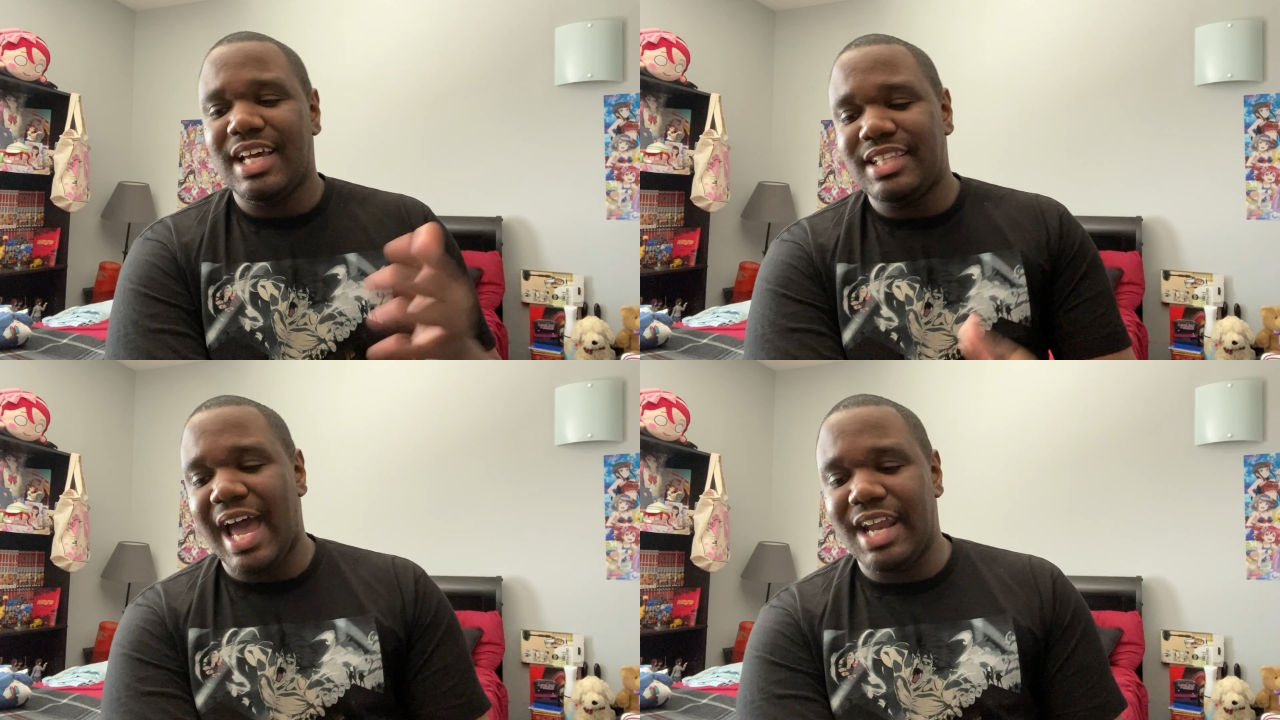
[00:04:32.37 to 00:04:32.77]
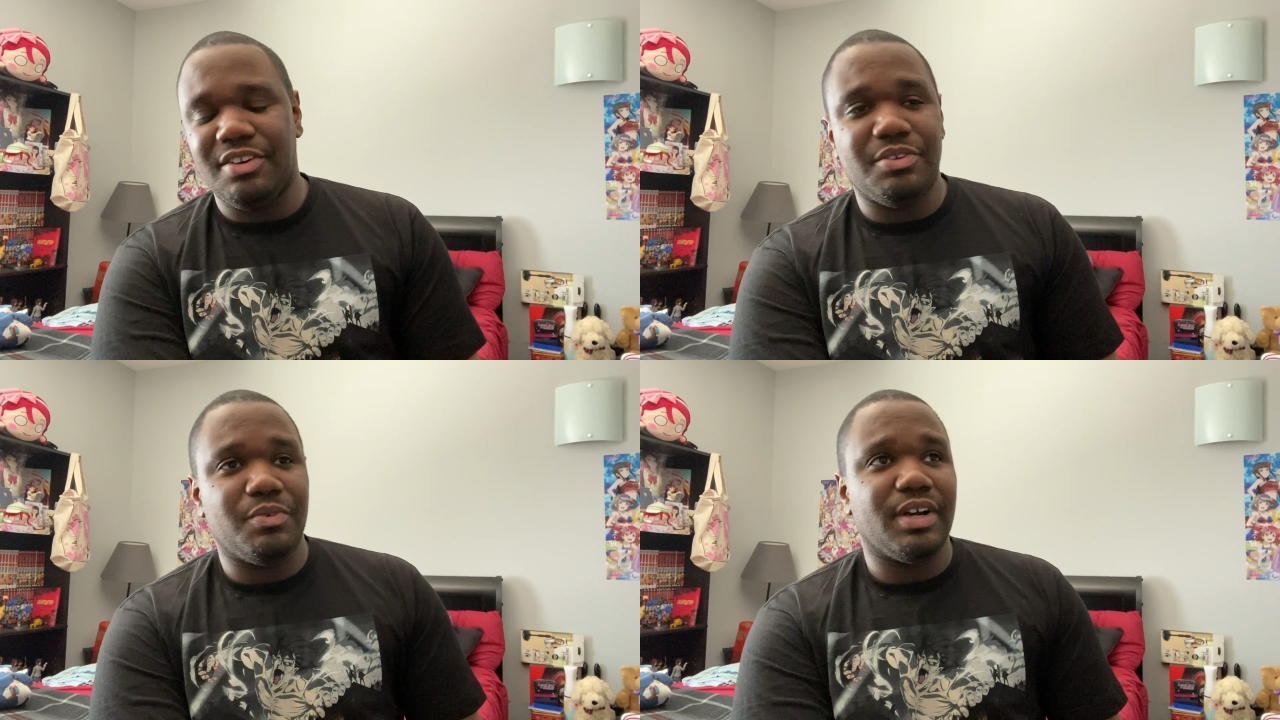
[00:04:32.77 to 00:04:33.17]
That
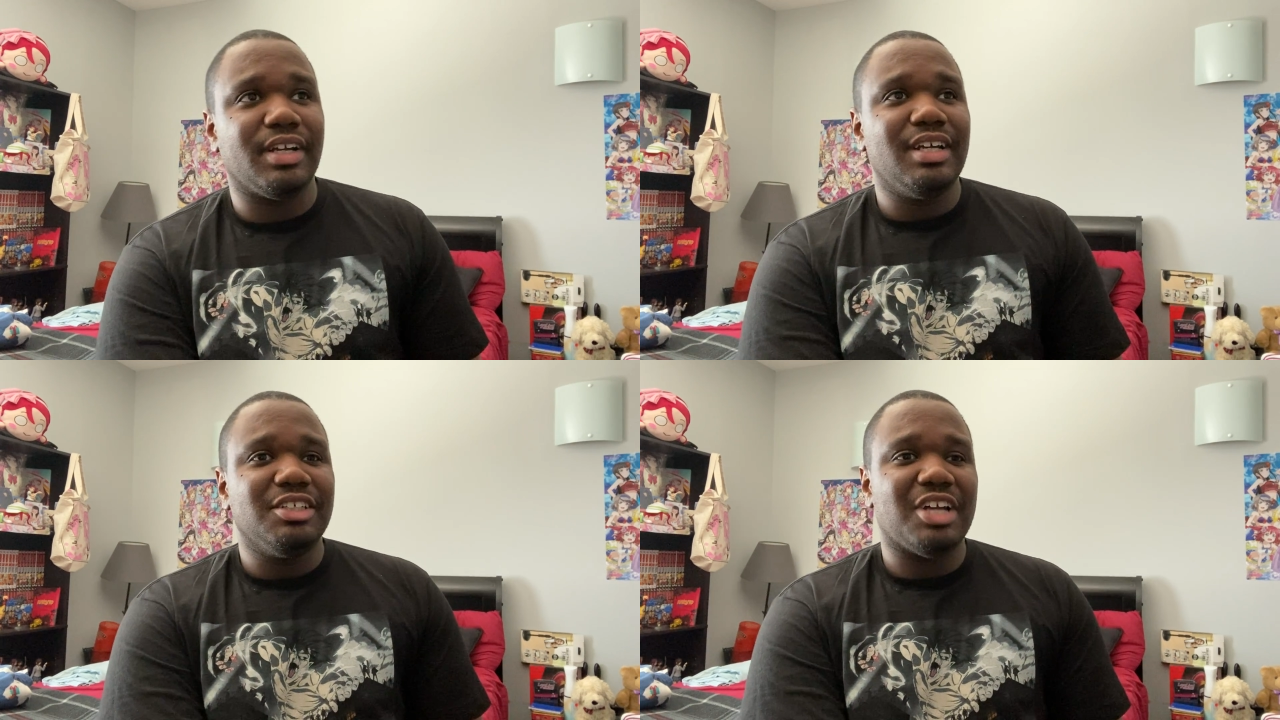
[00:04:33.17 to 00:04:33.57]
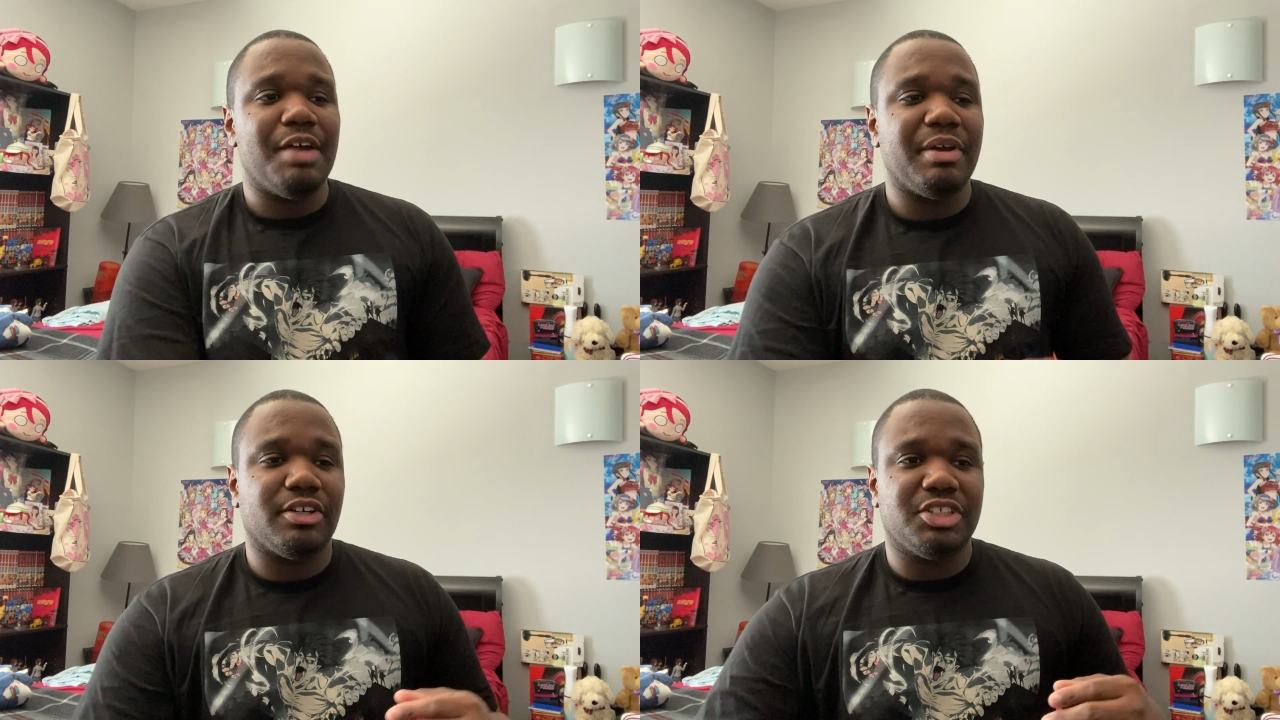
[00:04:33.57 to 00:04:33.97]
didn't work. Tried
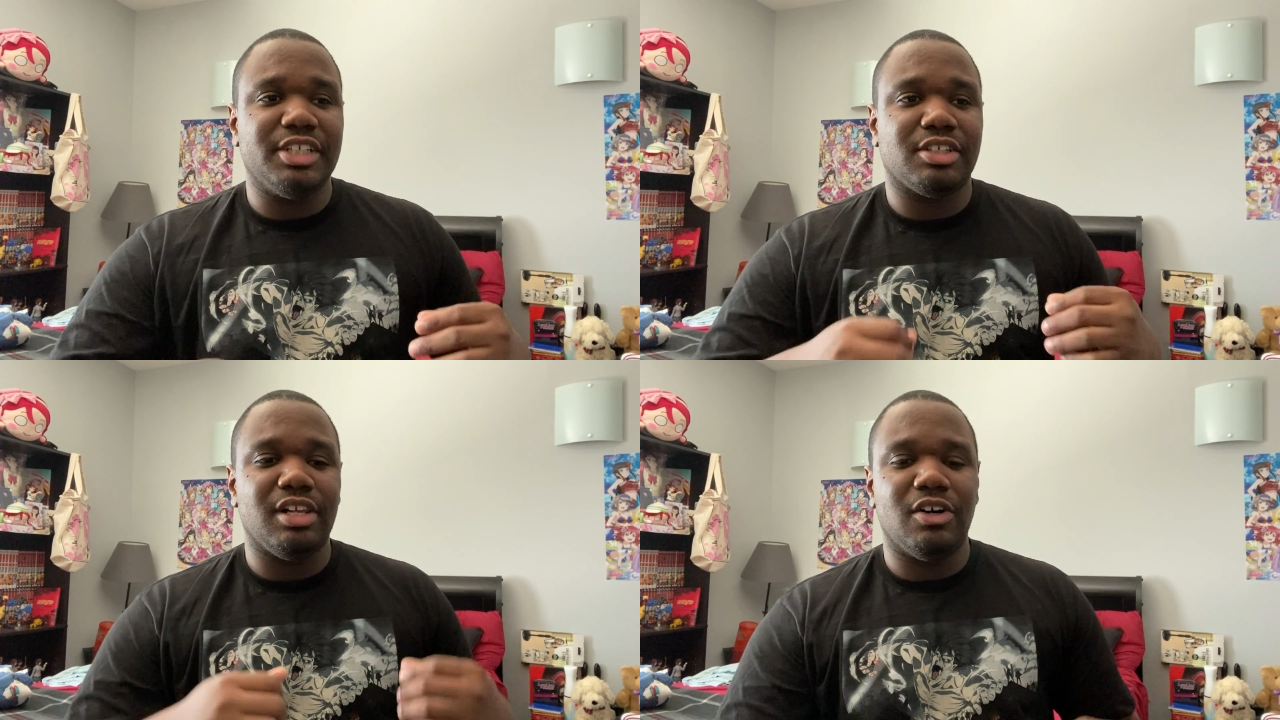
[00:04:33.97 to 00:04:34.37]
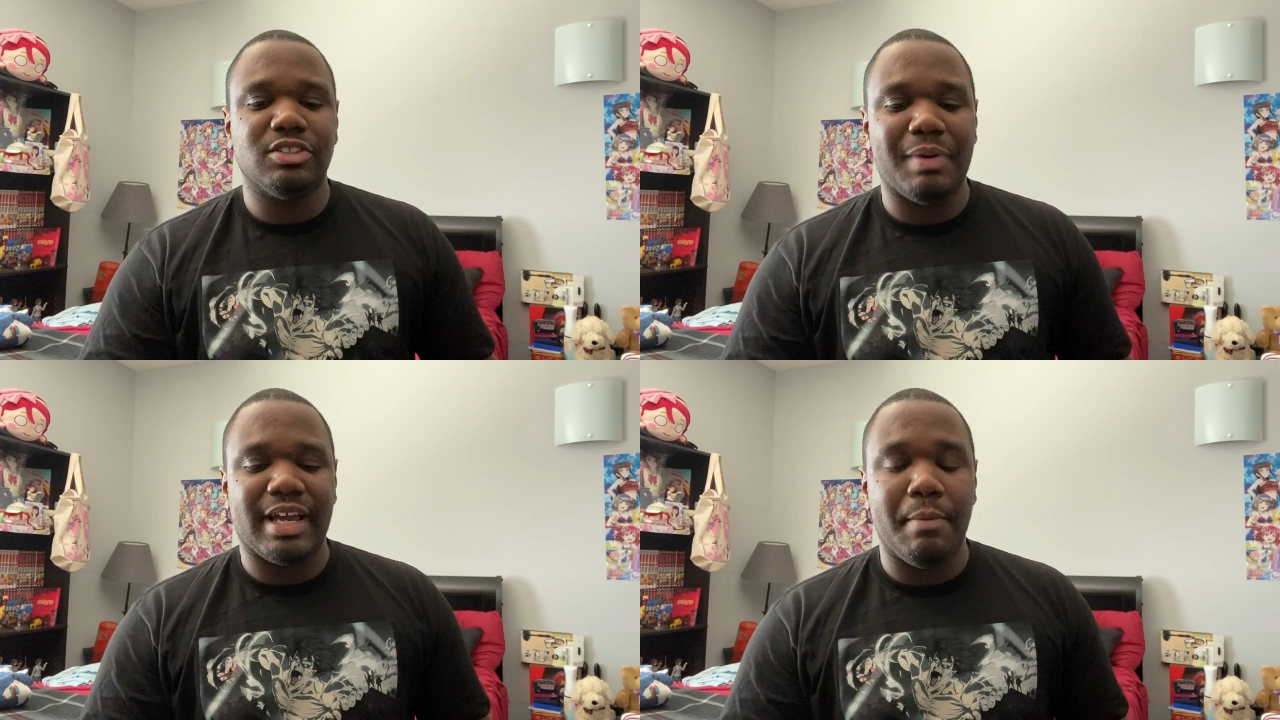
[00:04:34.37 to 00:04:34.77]
to make her change her
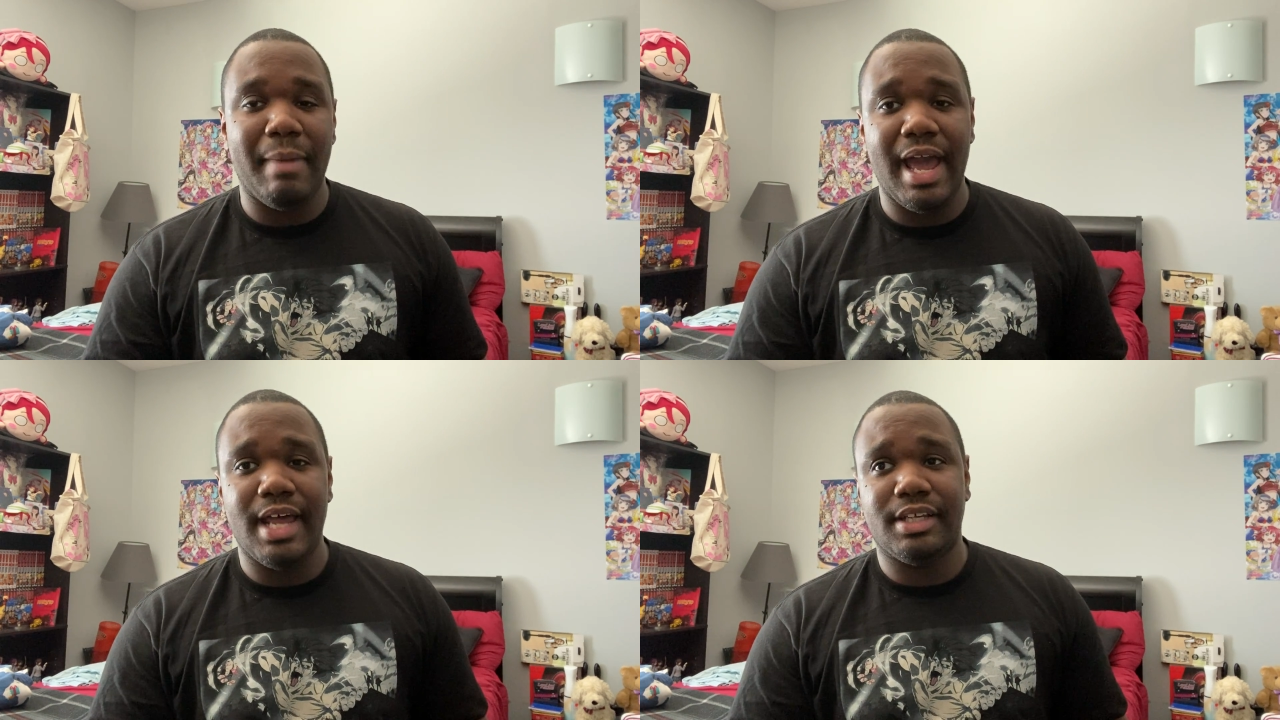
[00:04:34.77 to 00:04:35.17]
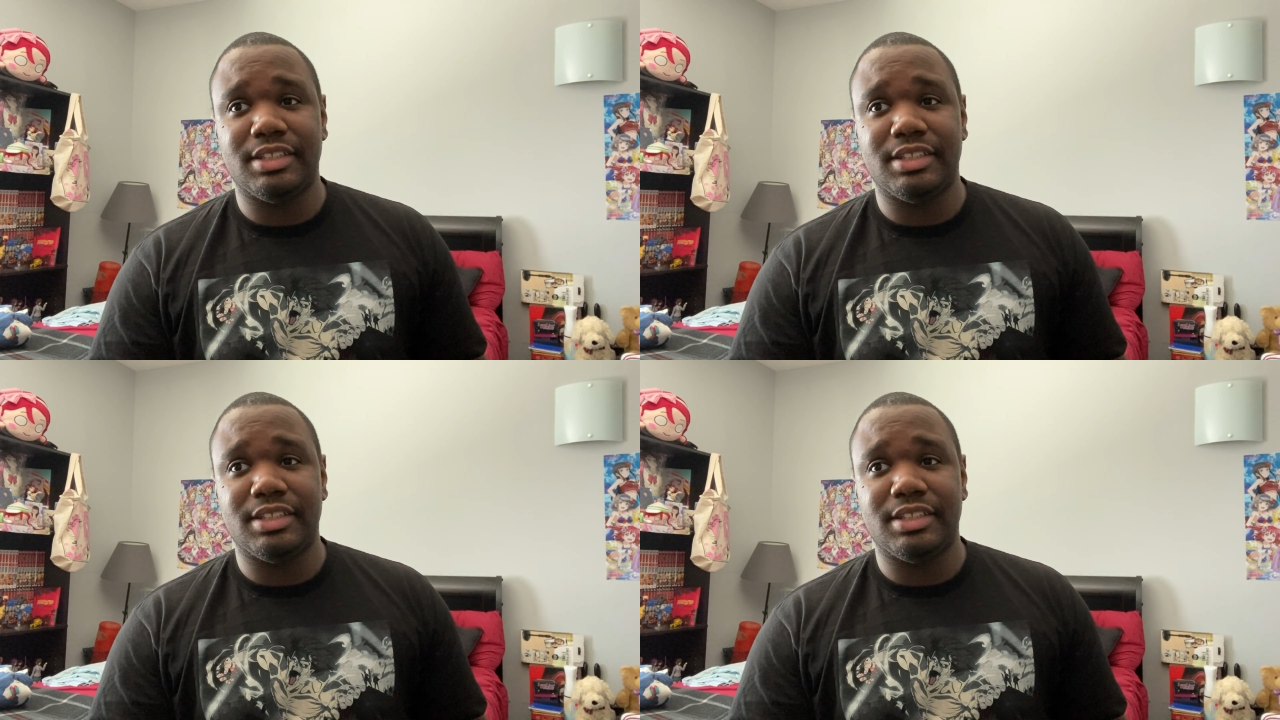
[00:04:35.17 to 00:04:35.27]
clothes by command,